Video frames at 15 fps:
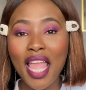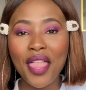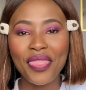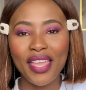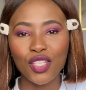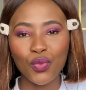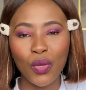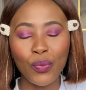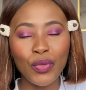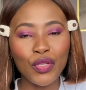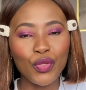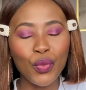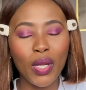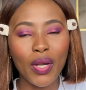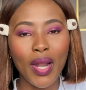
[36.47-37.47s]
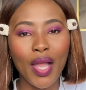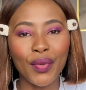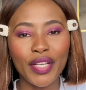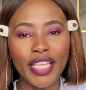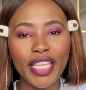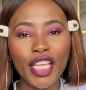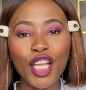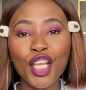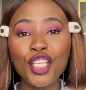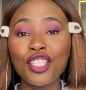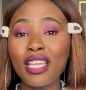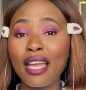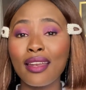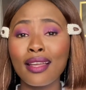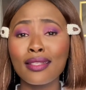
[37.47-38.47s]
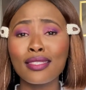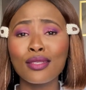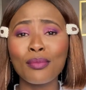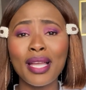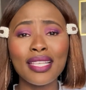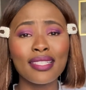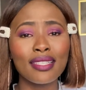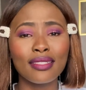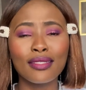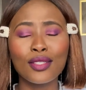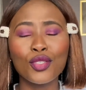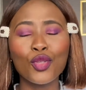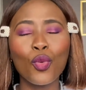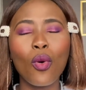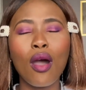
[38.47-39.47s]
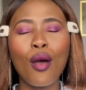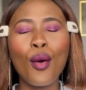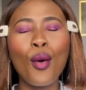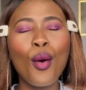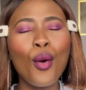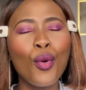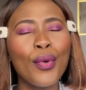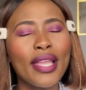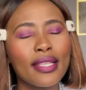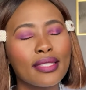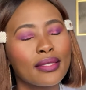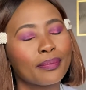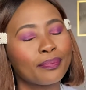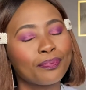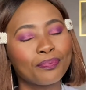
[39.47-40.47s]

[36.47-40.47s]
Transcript: That's what we do around here. Shout out to my sisters who are always